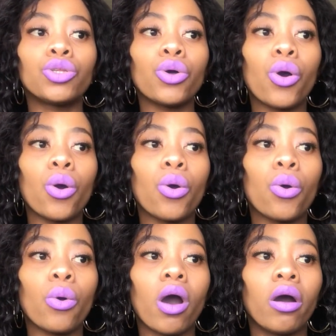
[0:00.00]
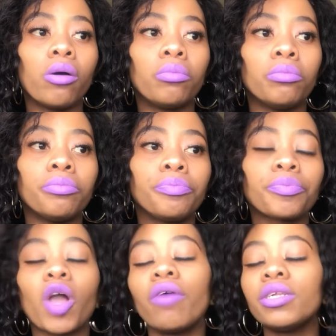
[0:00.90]
So
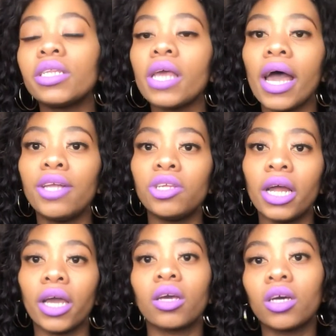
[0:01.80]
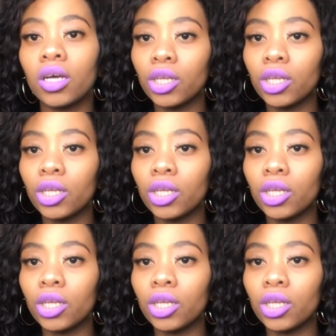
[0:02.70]
obviously I had to like